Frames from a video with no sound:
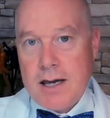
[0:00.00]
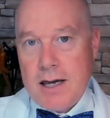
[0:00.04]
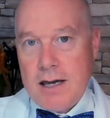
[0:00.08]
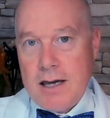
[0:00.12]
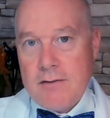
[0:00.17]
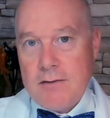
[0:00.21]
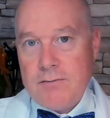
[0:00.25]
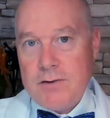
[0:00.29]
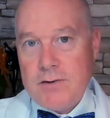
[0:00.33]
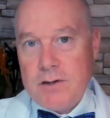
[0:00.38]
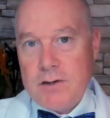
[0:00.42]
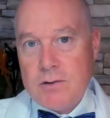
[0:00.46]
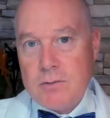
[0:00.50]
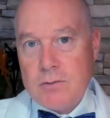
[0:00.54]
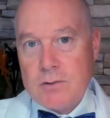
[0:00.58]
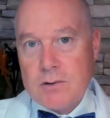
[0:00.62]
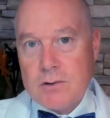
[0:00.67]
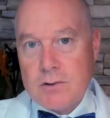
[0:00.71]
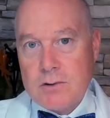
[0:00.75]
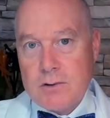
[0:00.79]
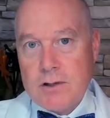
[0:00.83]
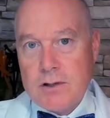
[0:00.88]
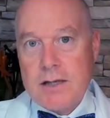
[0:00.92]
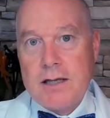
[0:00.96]
if you
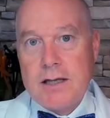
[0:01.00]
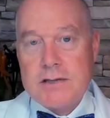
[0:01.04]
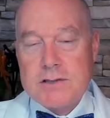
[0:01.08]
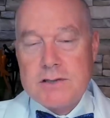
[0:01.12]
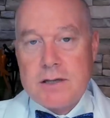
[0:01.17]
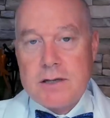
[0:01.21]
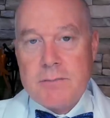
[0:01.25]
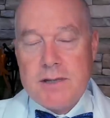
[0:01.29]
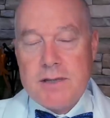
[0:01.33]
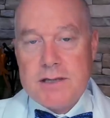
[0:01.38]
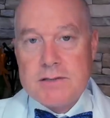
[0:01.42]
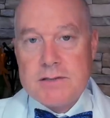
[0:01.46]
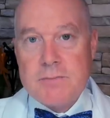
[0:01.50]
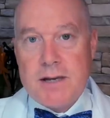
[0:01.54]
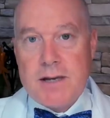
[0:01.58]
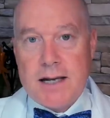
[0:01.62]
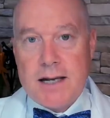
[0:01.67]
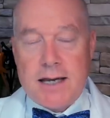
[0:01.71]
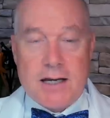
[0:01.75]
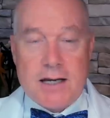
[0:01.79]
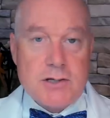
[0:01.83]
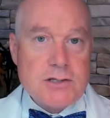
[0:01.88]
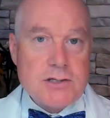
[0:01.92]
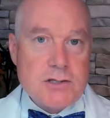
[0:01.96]
look at some of these
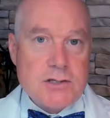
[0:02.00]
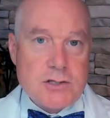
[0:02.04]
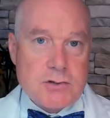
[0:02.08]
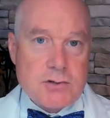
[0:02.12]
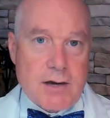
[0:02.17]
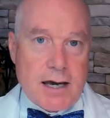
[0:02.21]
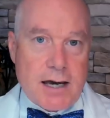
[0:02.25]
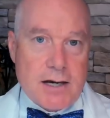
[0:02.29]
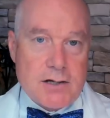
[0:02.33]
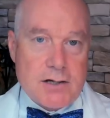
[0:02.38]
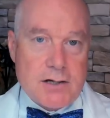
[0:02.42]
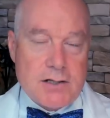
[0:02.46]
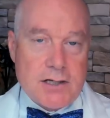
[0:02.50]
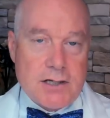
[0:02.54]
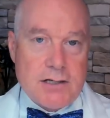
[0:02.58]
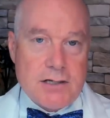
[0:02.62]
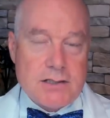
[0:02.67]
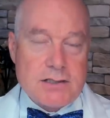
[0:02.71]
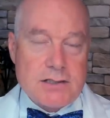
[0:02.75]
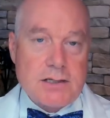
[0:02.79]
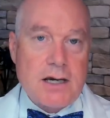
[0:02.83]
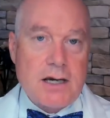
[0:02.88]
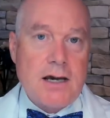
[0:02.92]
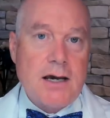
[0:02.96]
mitigation
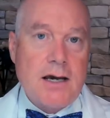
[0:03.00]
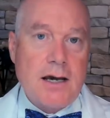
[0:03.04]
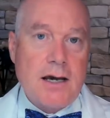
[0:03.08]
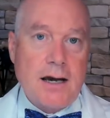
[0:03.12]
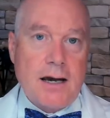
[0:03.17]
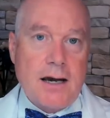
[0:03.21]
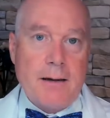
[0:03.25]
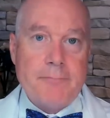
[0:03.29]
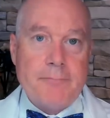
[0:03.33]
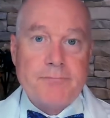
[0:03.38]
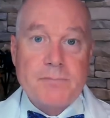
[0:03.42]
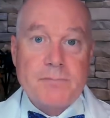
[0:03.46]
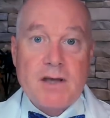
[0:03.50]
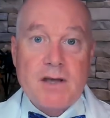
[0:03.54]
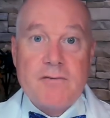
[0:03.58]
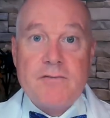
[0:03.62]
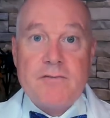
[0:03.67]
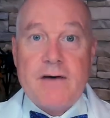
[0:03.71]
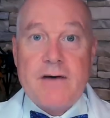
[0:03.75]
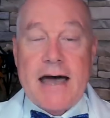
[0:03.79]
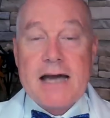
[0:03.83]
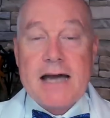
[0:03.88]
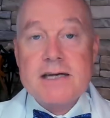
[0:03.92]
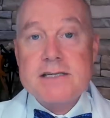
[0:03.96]
strategies, um,
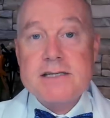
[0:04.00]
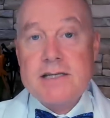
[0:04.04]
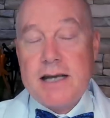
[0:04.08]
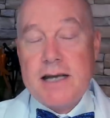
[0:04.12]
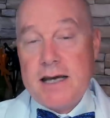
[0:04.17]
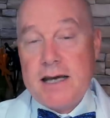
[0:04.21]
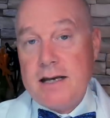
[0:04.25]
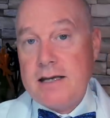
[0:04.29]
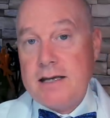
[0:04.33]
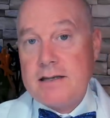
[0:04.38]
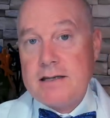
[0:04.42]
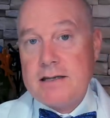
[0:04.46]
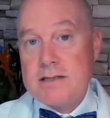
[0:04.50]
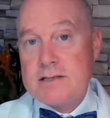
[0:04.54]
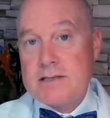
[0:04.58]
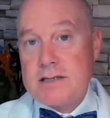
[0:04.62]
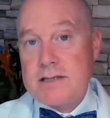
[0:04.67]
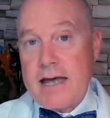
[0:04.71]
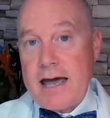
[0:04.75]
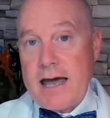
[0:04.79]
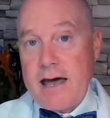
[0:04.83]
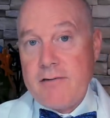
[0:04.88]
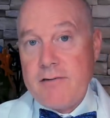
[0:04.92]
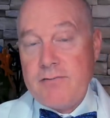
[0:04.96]
vaccinating the
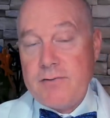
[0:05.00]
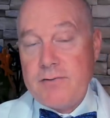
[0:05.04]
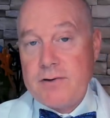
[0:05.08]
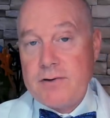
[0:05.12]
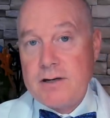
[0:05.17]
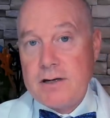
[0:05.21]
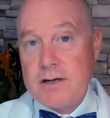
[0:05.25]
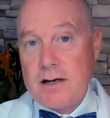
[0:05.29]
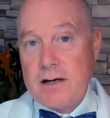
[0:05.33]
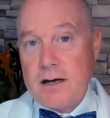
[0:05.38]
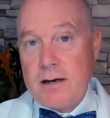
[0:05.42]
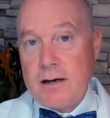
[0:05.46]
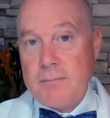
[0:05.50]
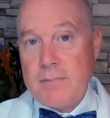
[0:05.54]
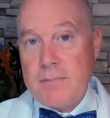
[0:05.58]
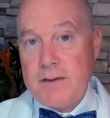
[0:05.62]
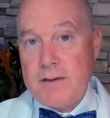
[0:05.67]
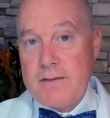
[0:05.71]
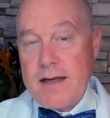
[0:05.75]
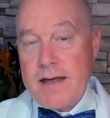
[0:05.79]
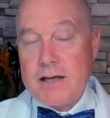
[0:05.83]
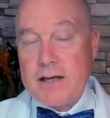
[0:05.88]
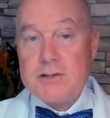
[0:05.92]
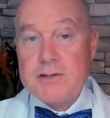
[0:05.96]
staff um,
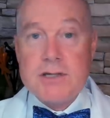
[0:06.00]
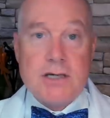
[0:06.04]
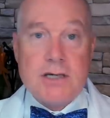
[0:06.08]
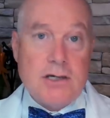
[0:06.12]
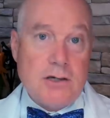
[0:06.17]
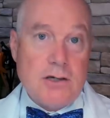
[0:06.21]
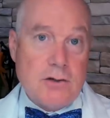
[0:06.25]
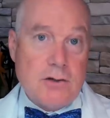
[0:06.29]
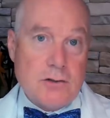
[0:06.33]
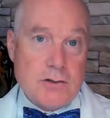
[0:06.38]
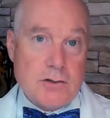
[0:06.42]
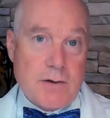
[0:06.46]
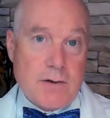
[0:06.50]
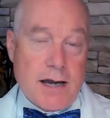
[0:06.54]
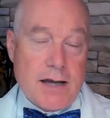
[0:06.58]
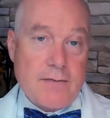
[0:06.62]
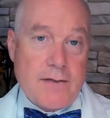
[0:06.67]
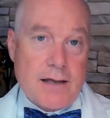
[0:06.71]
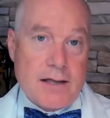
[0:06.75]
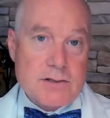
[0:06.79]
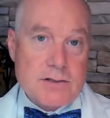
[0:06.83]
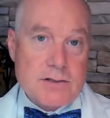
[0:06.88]
that's huge, right?